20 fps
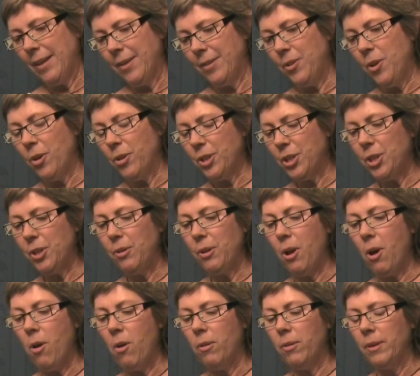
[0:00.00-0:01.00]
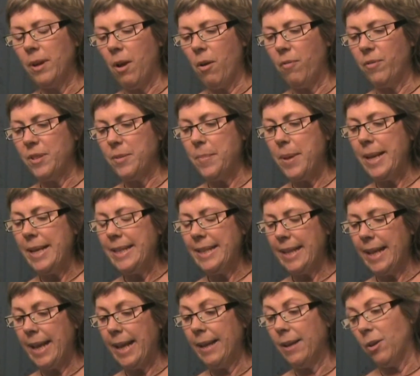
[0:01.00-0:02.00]
Not too long after
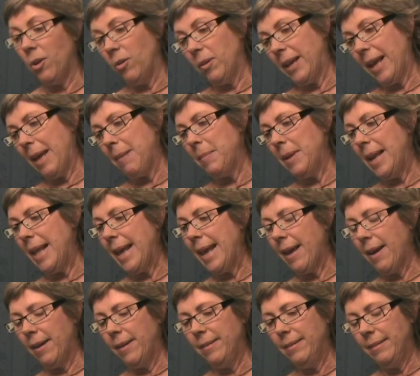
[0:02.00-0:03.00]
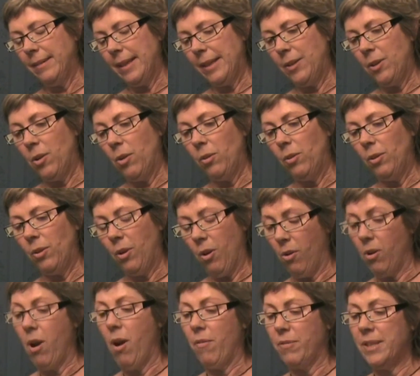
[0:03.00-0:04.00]
meeting, along came Leah, and not
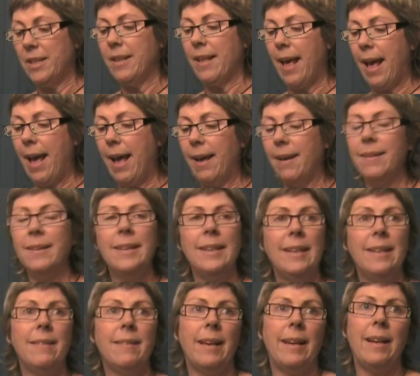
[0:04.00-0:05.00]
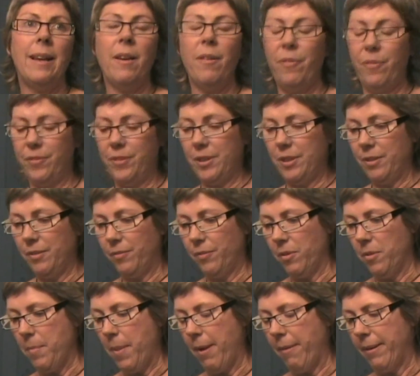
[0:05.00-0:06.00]
long after that, they left
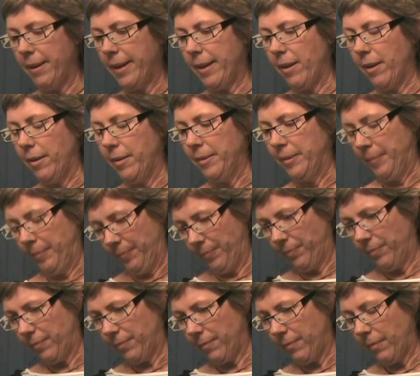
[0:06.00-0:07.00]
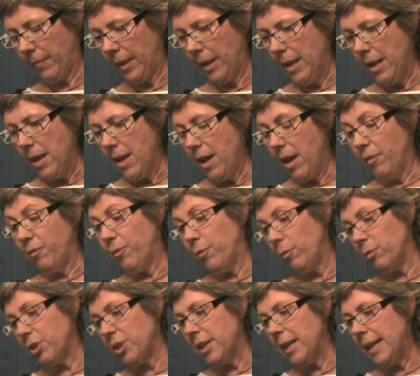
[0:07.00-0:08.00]
for America.
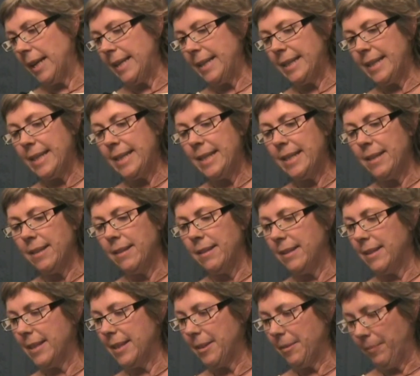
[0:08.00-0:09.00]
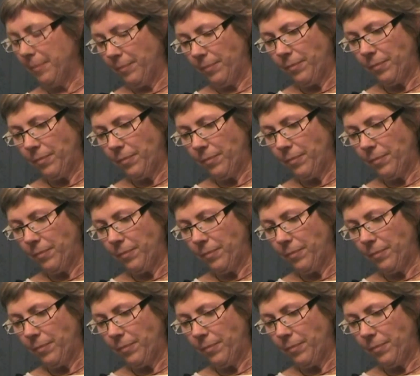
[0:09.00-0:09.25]
Unfortunately, distance